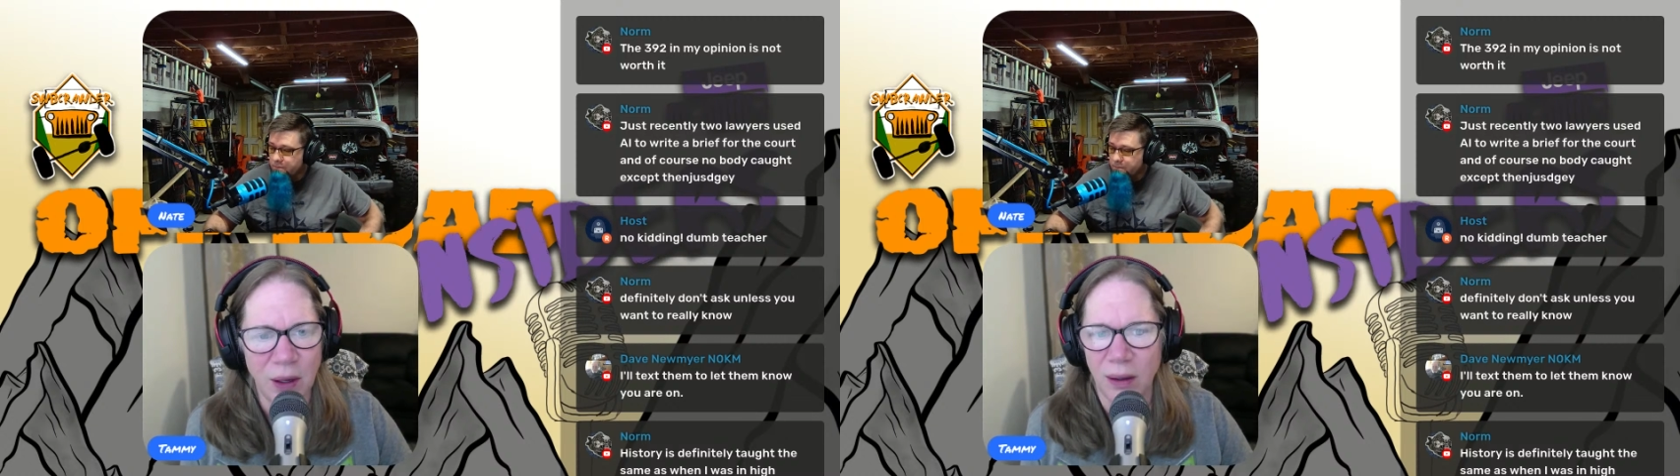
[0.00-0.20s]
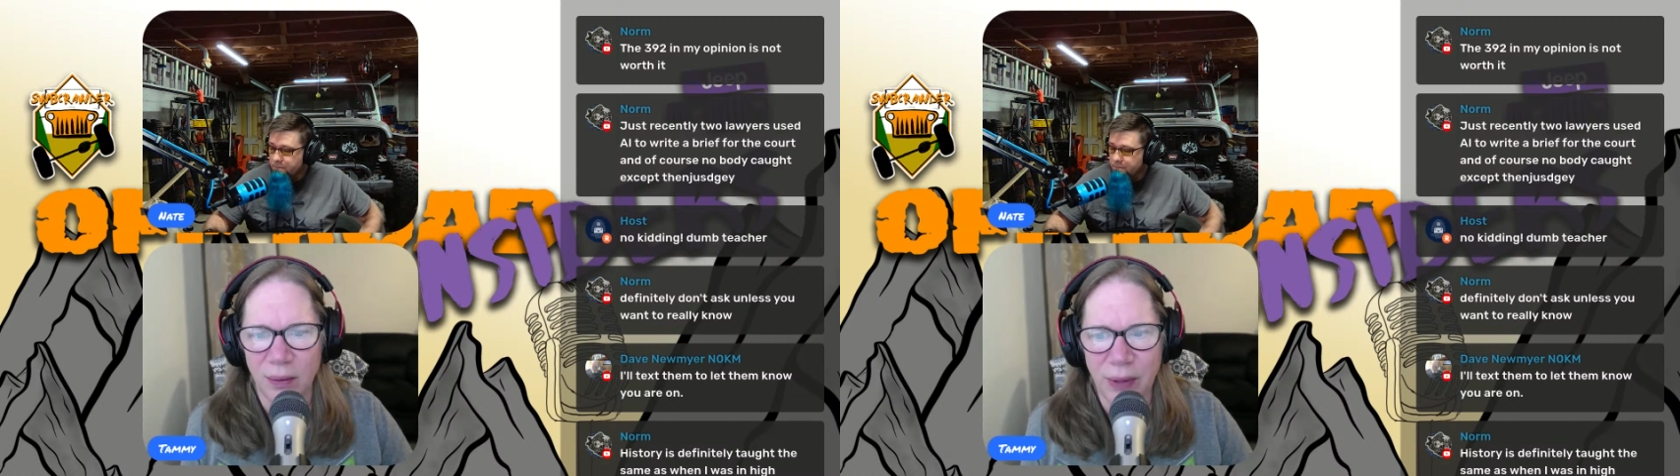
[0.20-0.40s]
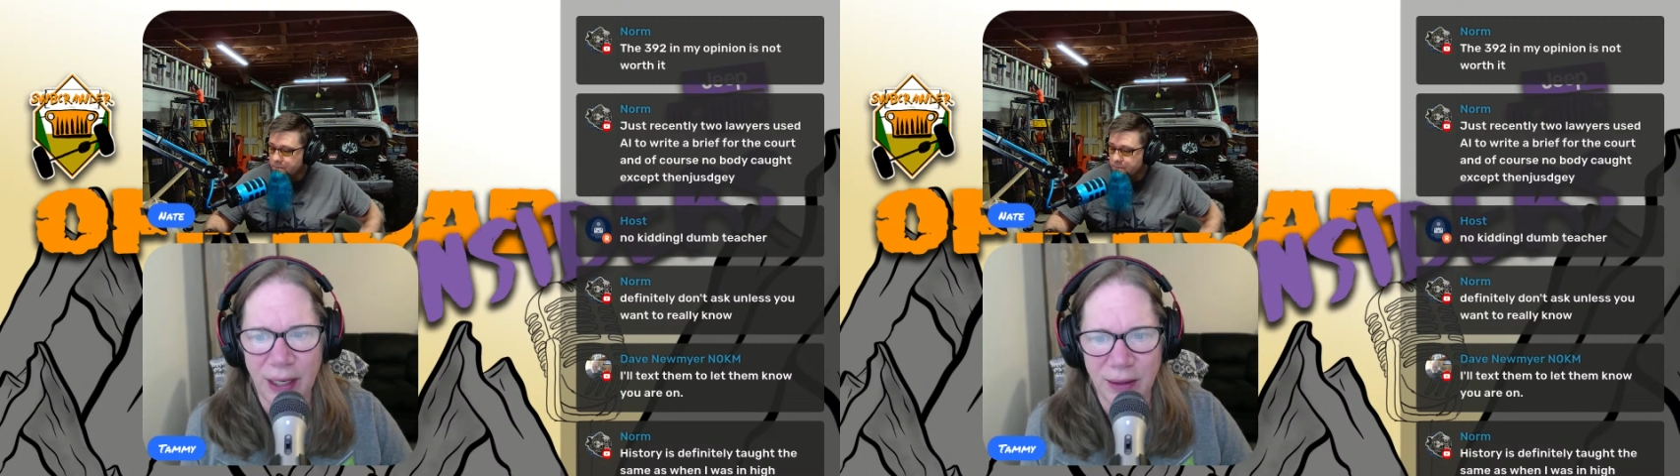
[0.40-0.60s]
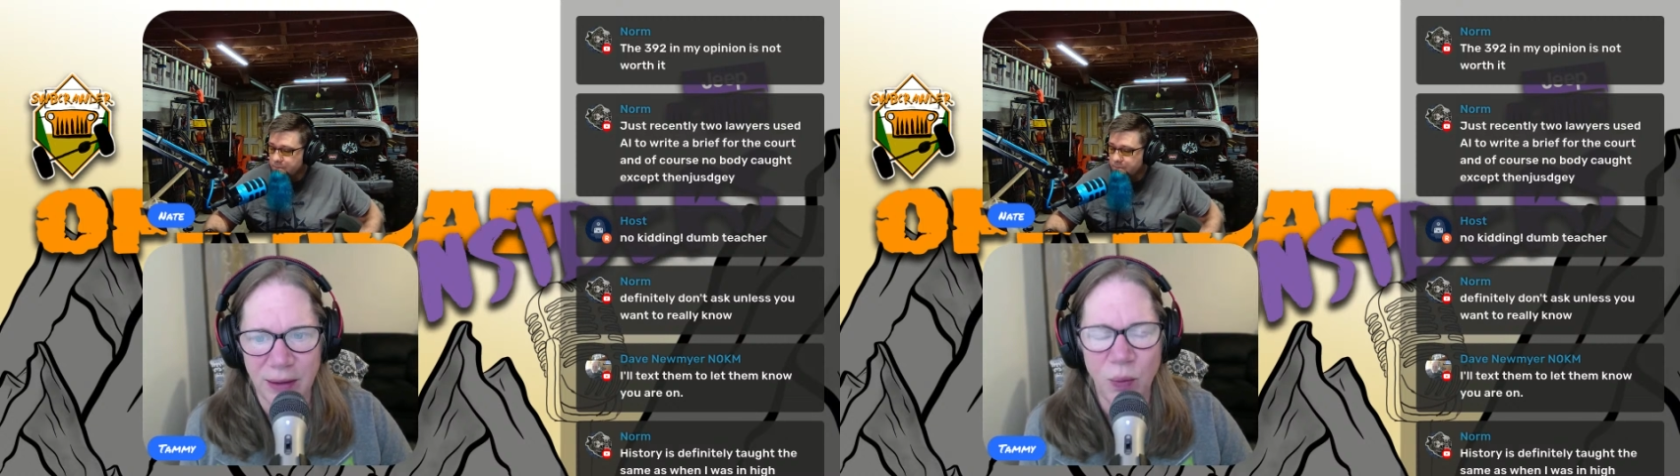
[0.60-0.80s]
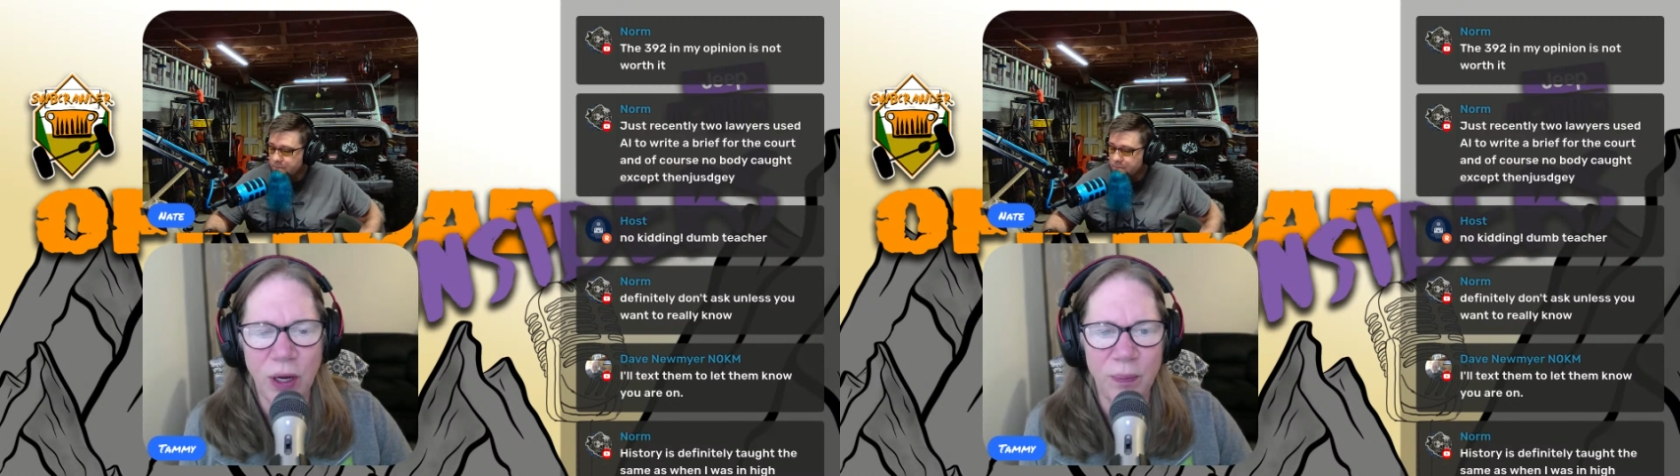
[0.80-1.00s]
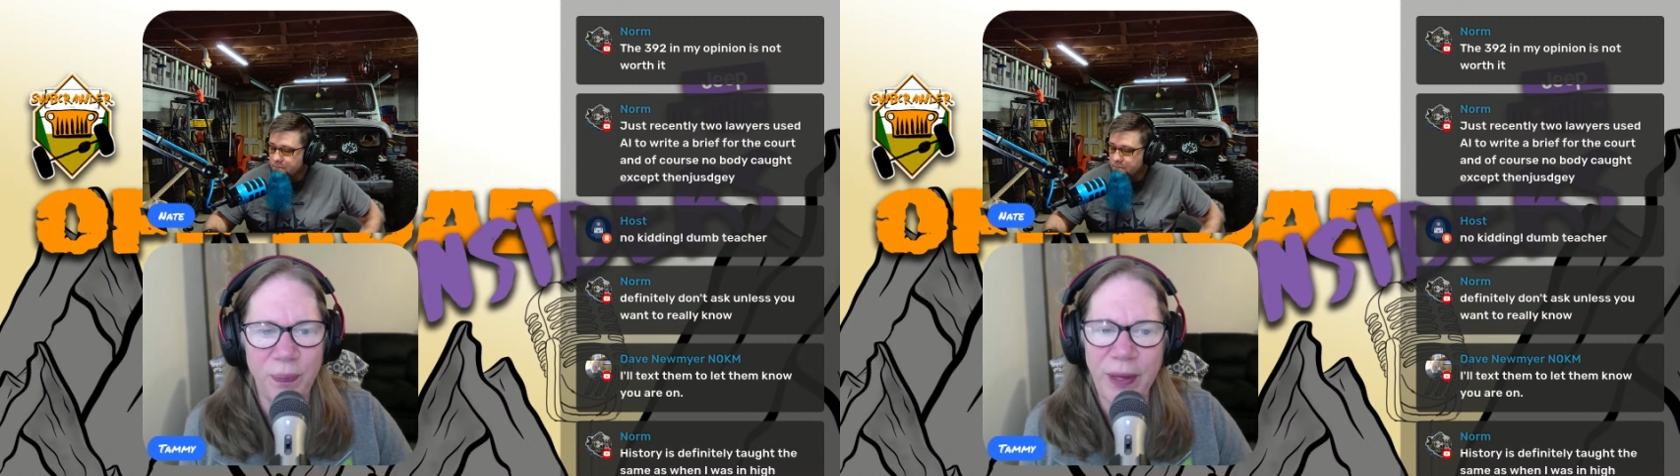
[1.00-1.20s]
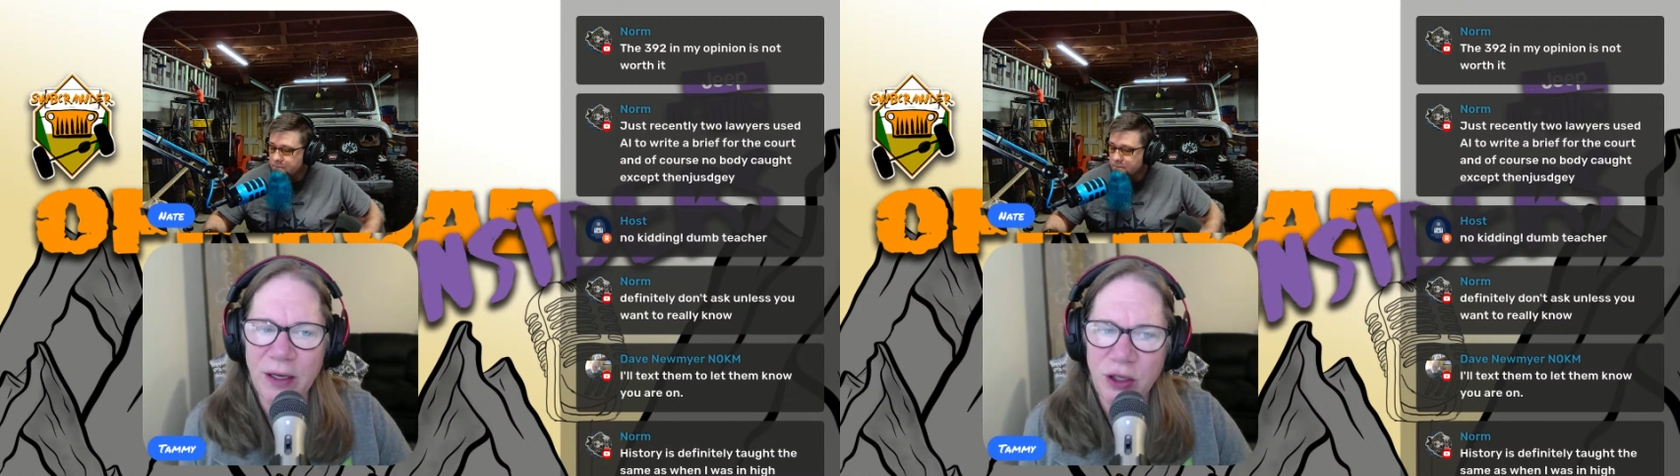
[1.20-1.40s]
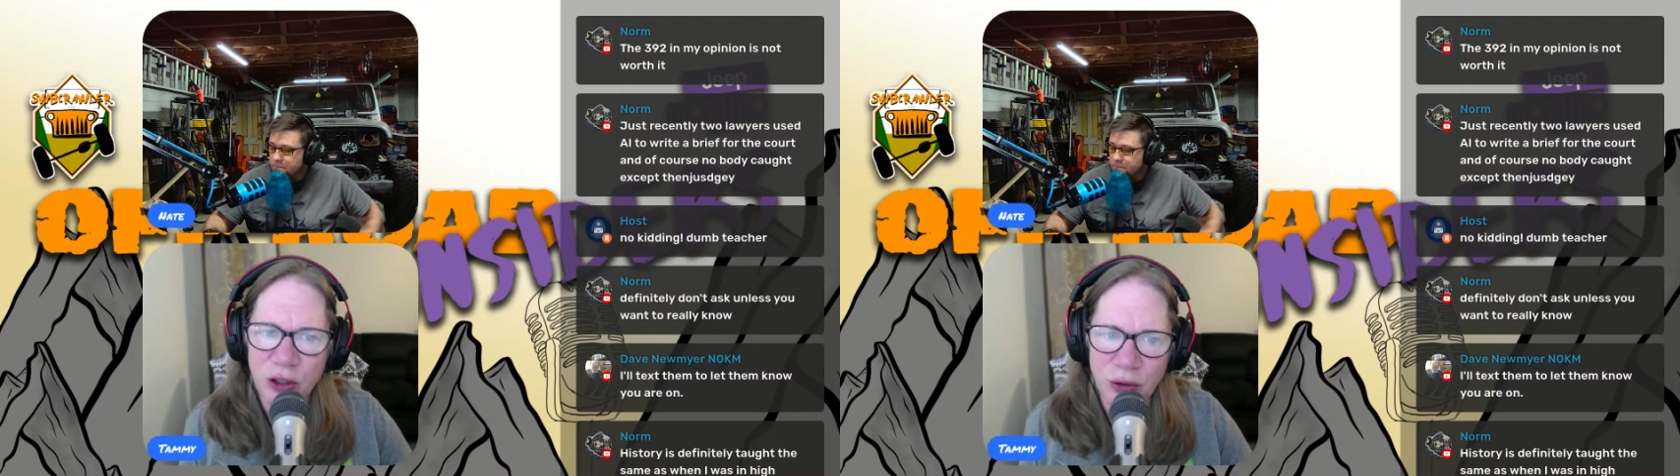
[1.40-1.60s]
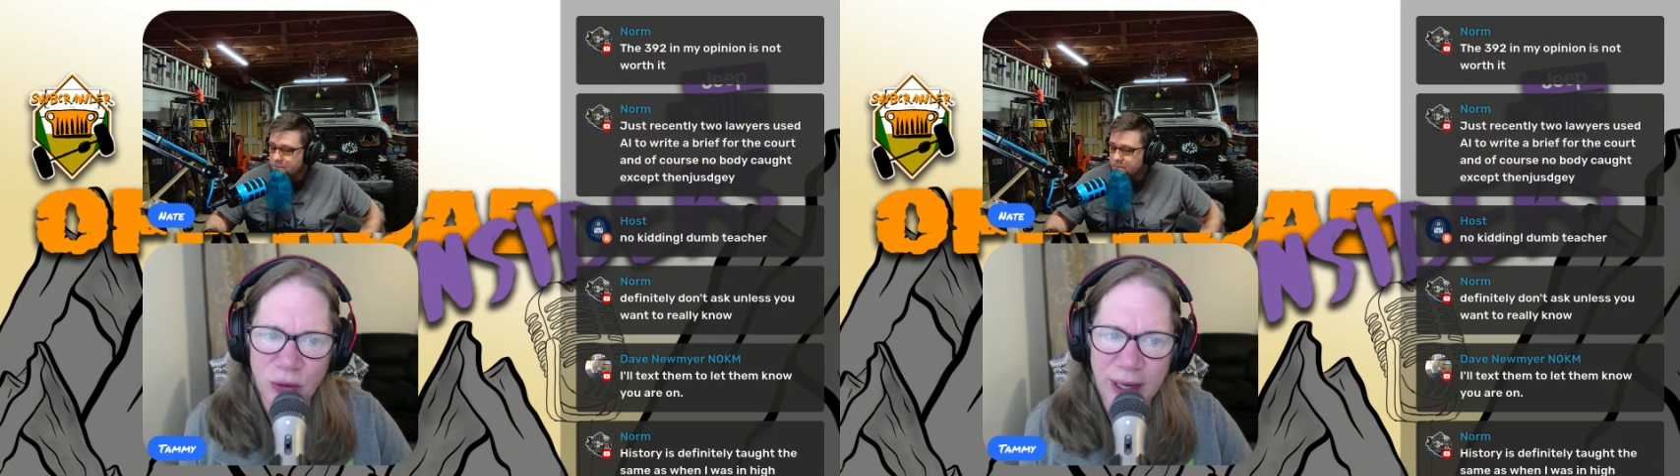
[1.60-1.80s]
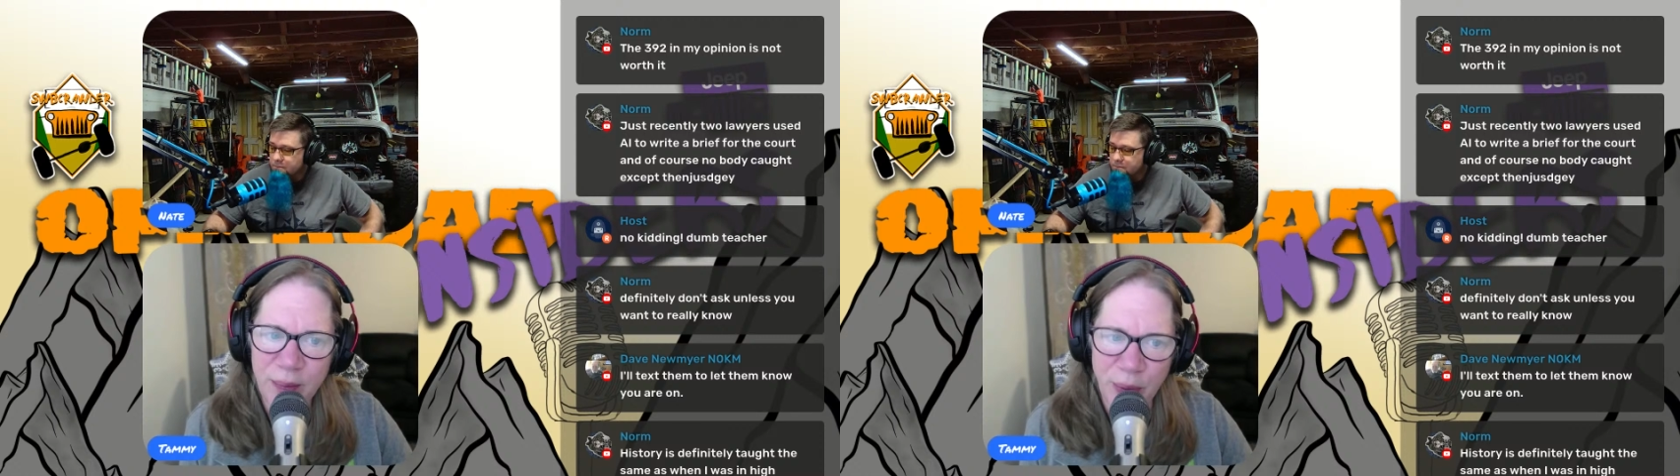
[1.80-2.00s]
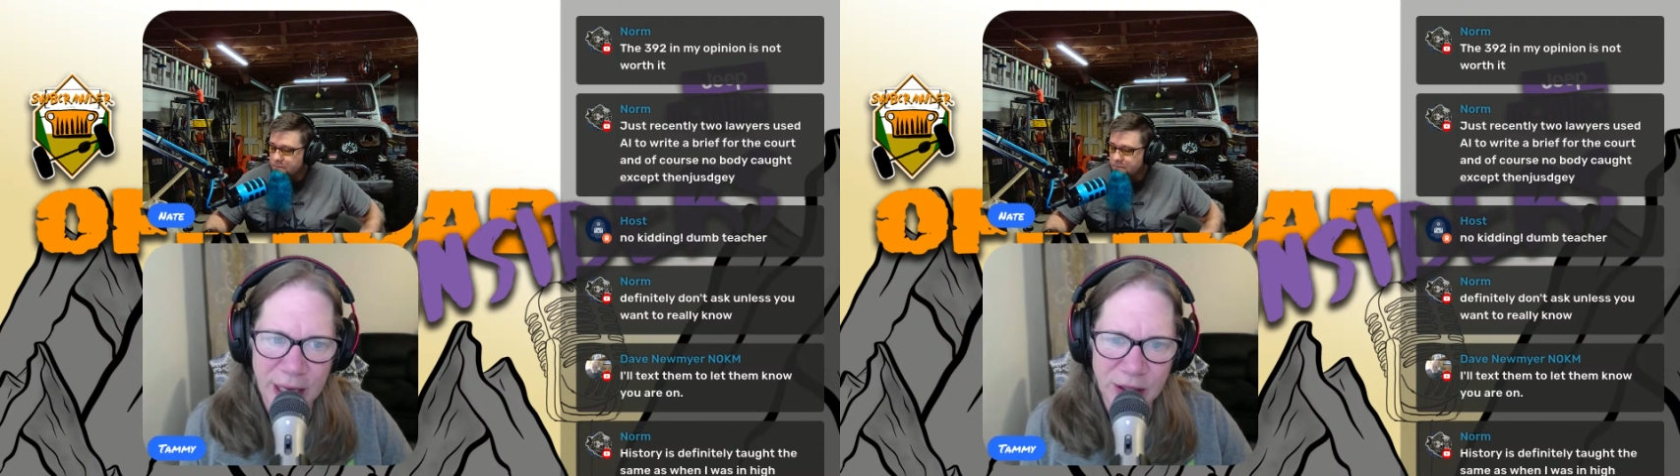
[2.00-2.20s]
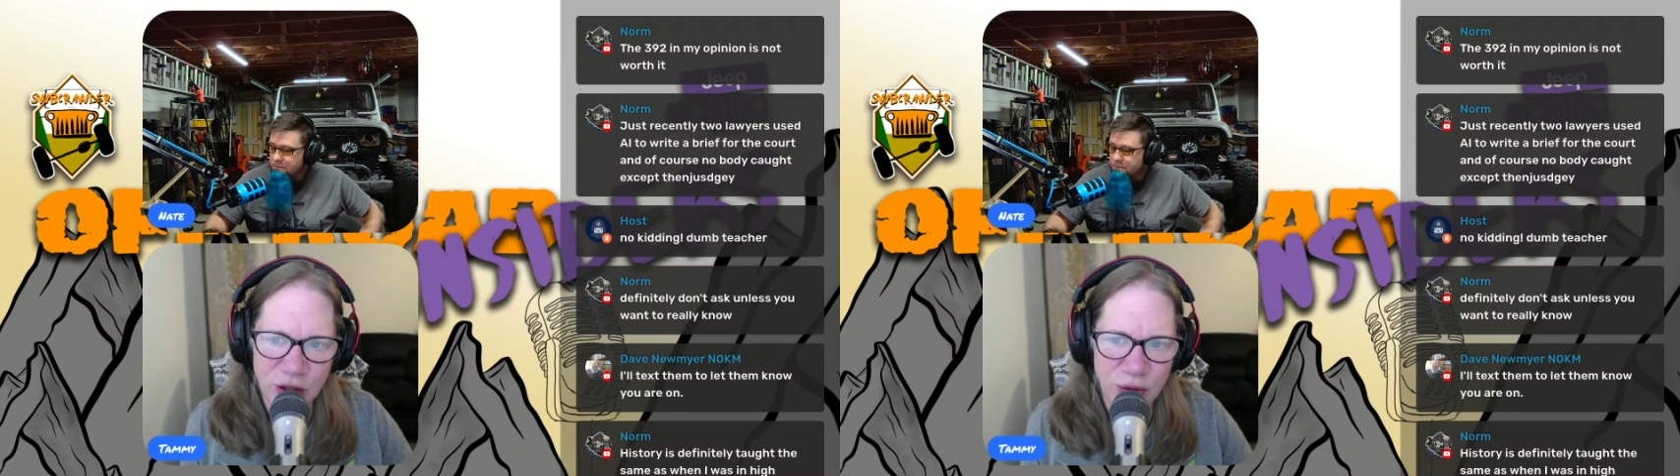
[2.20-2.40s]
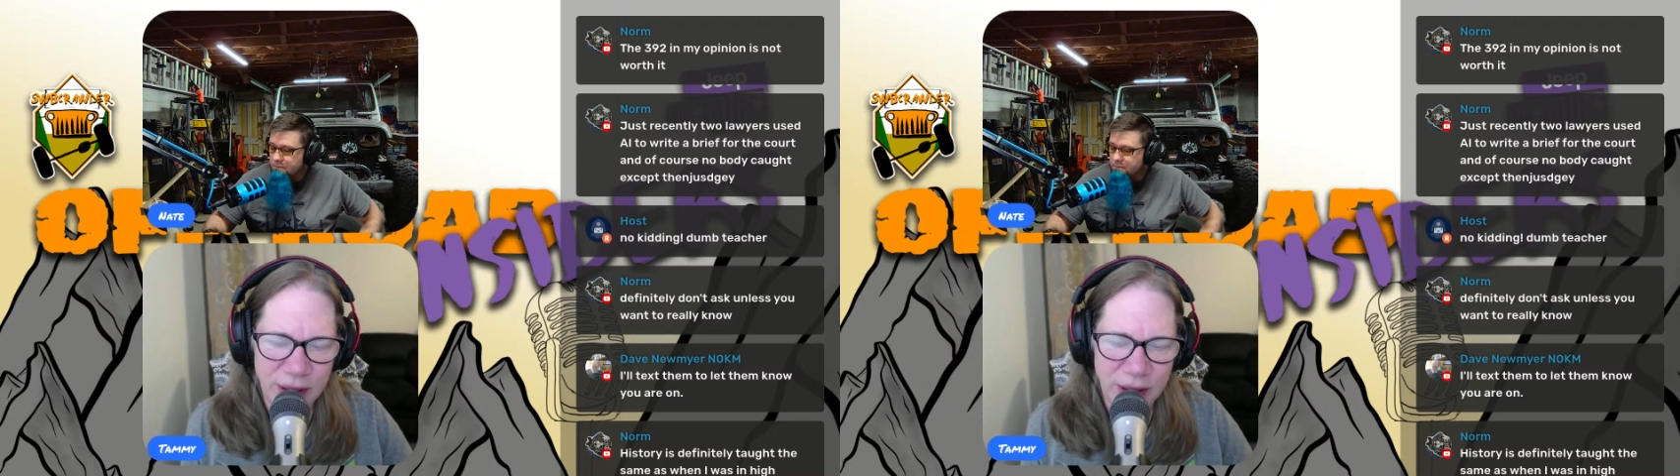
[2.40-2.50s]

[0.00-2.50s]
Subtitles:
Right. Well, they do embrace